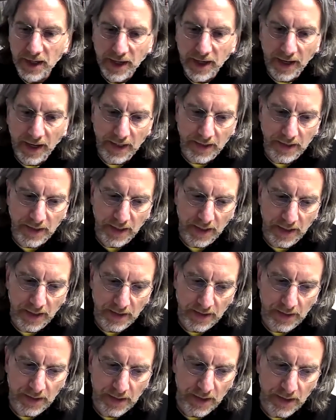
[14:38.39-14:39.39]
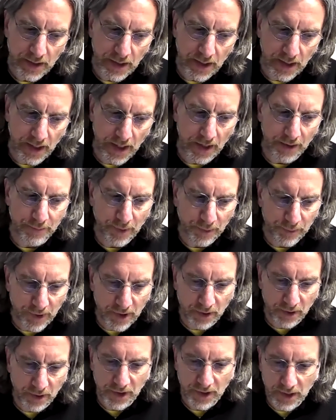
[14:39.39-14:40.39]
and I remember
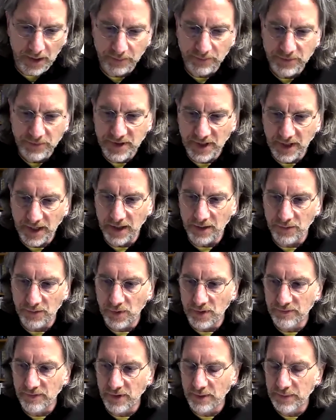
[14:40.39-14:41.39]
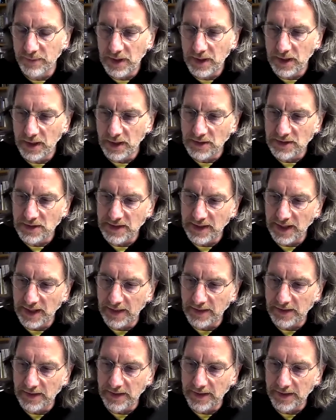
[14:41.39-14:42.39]
hearing him say in one of our meetings that